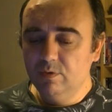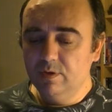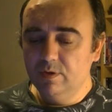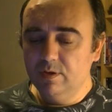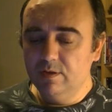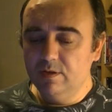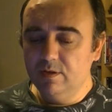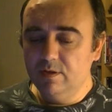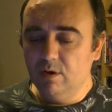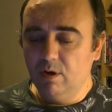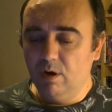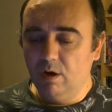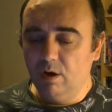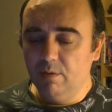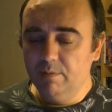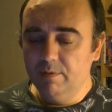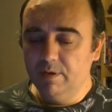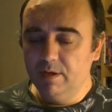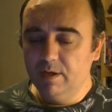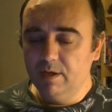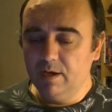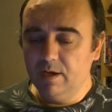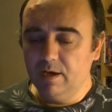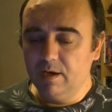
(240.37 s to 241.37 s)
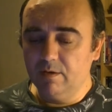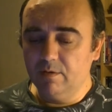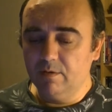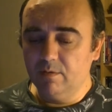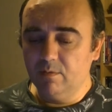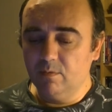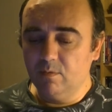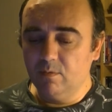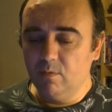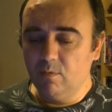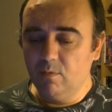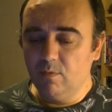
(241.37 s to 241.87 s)
in the hobby, and
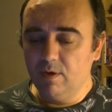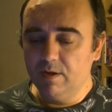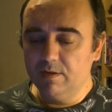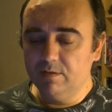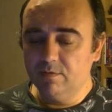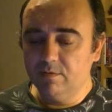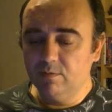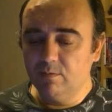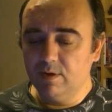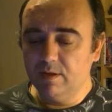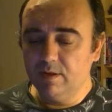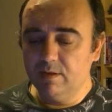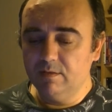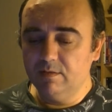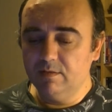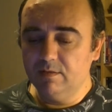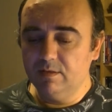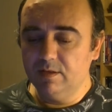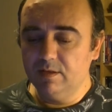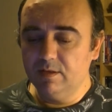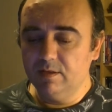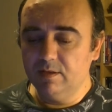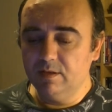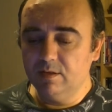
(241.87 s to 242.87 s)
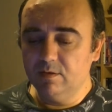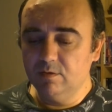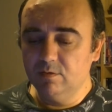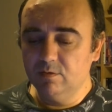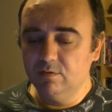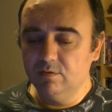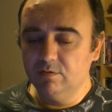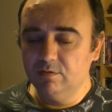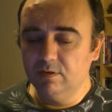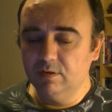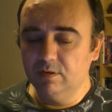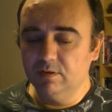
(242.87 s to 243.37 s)
what's one thing that you
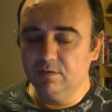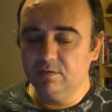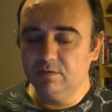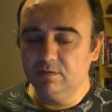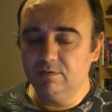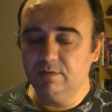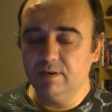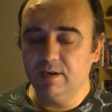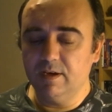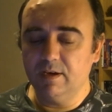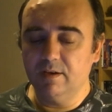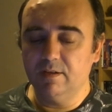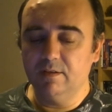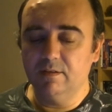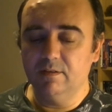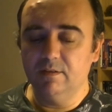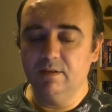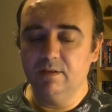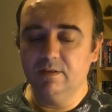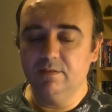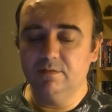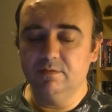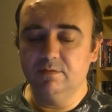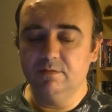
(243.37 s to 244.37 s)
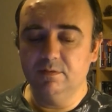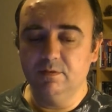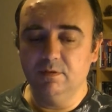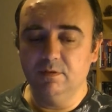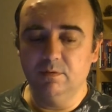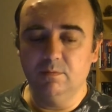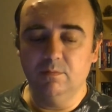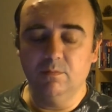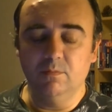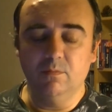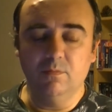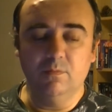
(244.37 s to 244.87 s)
still
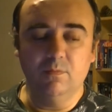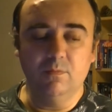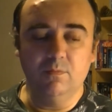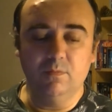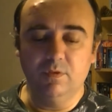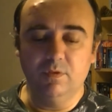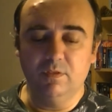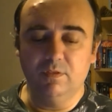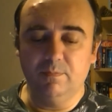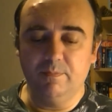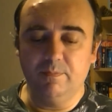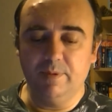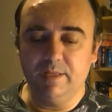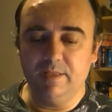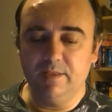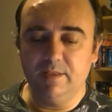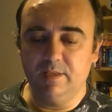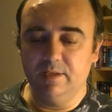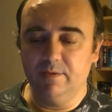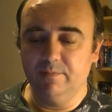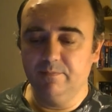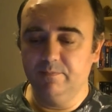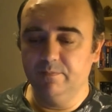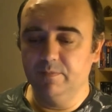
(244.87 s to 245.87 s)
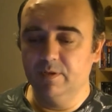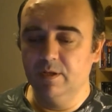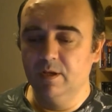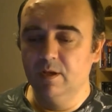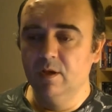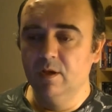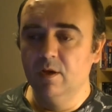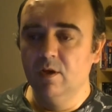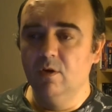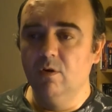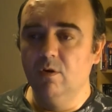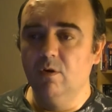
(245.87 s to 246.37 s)
struggle with painting?
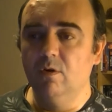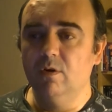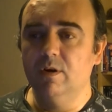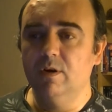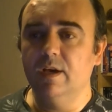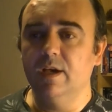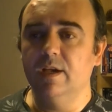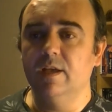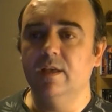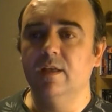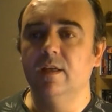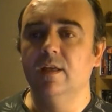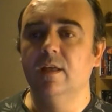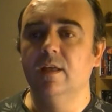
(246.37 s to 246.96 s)
Okay,